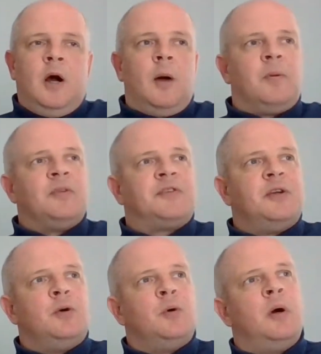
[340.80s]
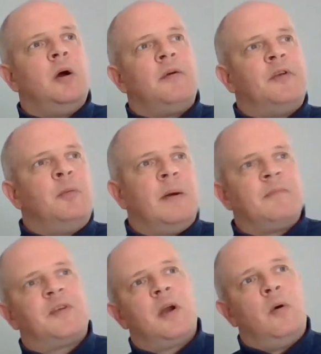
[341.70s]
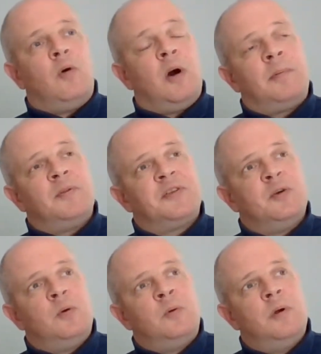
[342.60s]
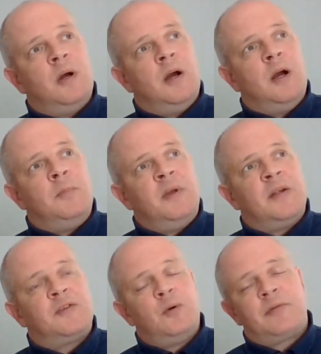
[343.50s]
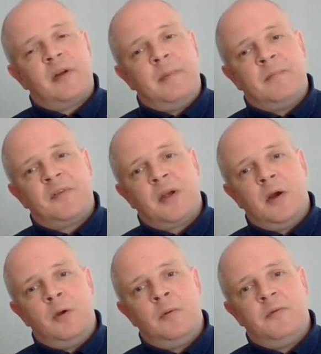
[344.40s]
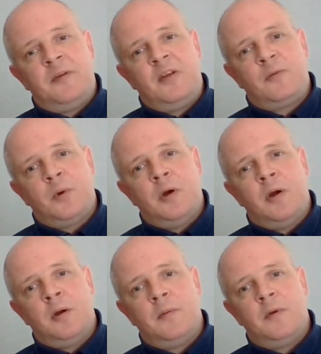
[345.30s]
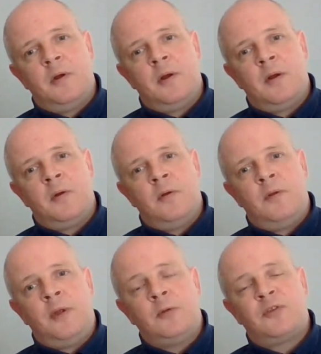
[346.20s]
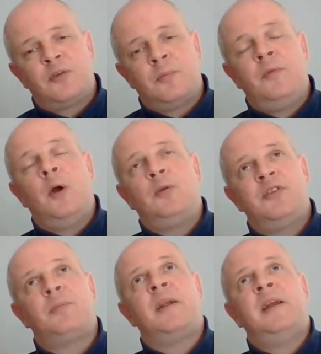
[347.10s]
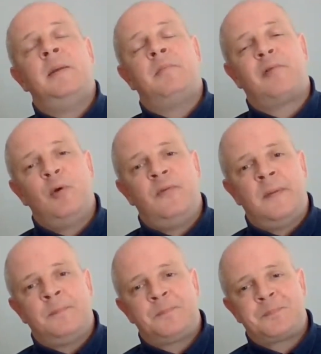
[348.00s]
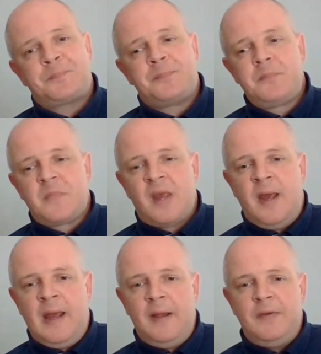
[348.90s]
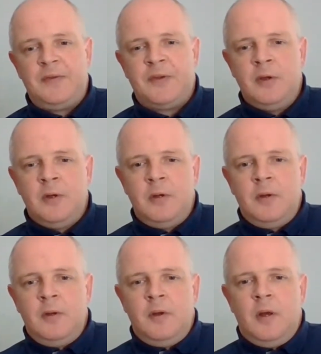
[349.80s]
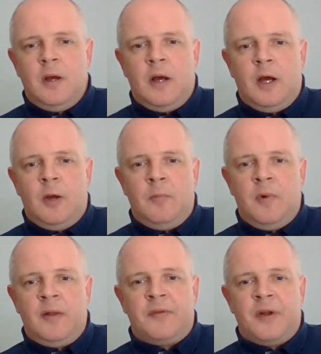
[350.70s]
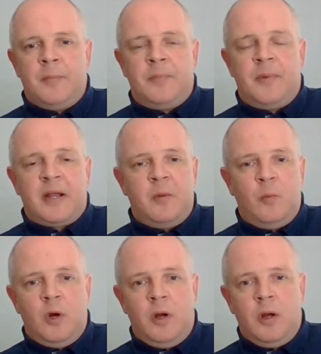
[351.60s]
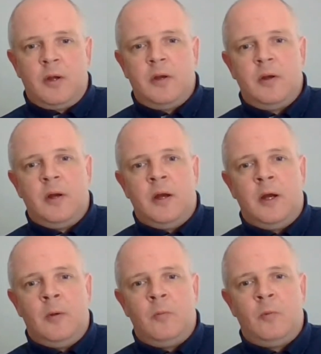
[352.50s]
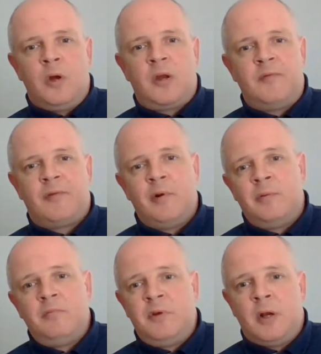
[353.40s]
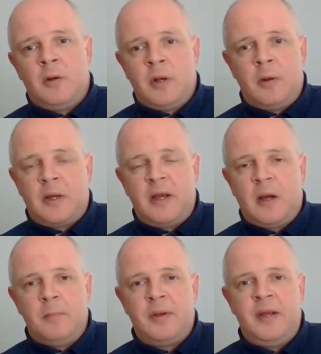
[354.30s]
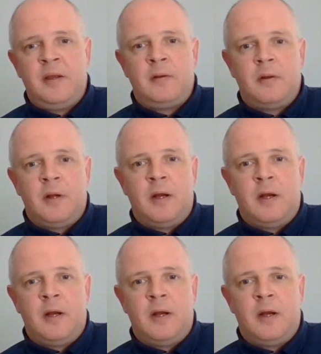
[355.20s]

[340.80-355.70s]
up until a few months ago, or up until 2 or 3 months ago, things were noticeably improving, and ended up back in work, working for an okay company,